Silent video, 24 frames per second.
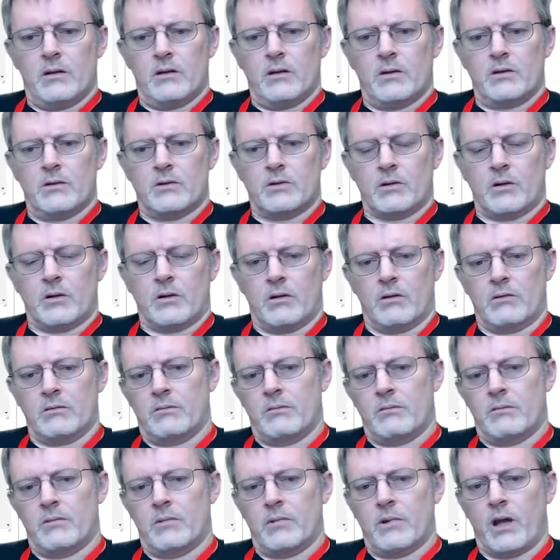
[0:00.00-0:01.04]
So
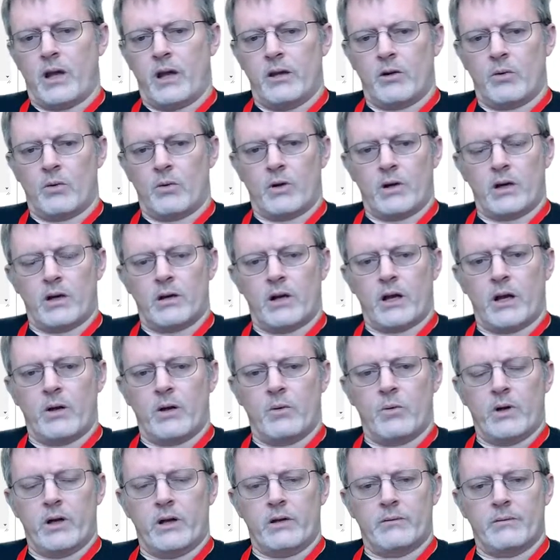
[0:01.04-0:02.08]
now you know where I
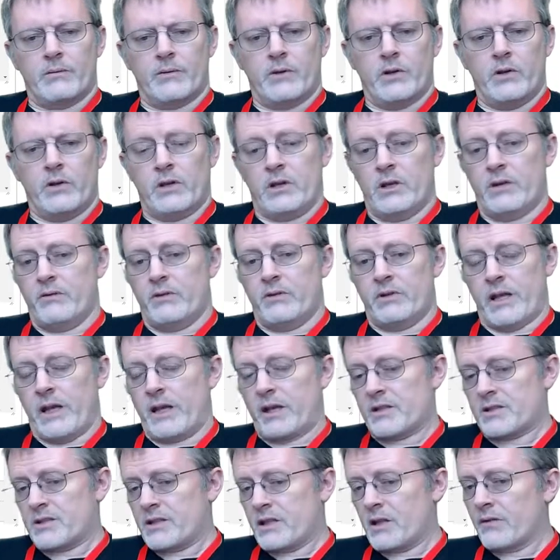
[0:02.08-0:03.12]
went. You could even take
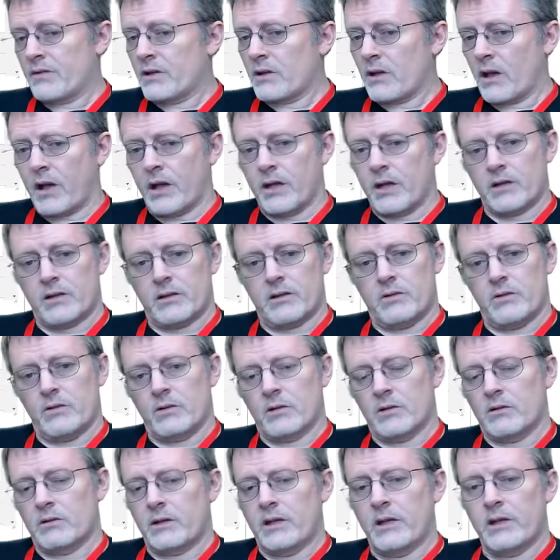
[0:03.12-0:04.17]
us there if you'd like. Do a
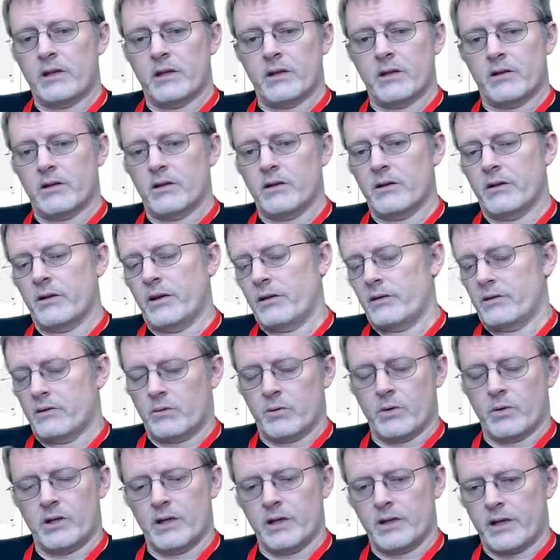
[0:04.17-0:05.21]
little link here and then
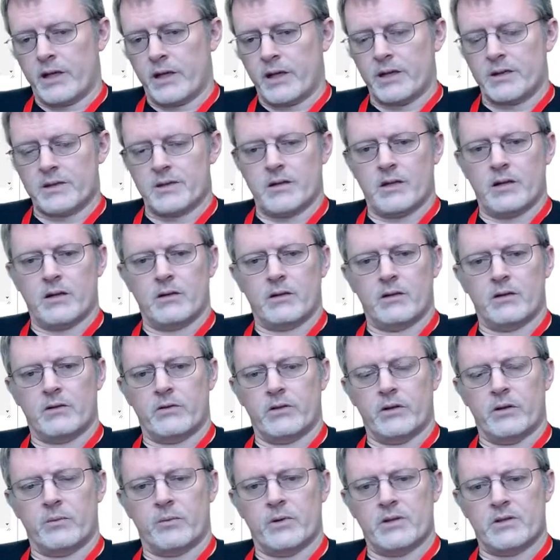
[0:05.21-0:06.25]
quickly take us there during
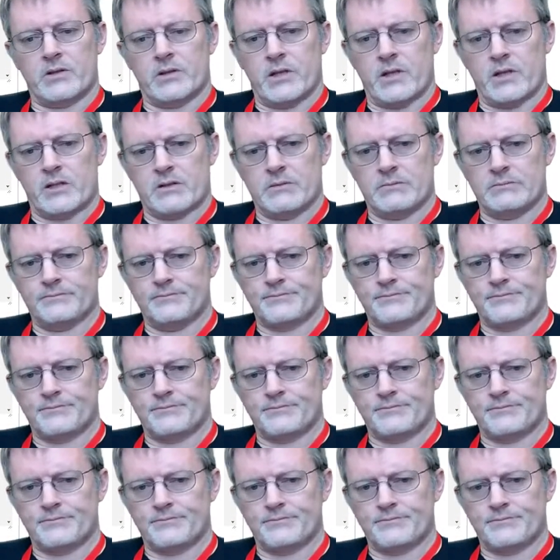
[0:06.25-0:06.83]
your presentation.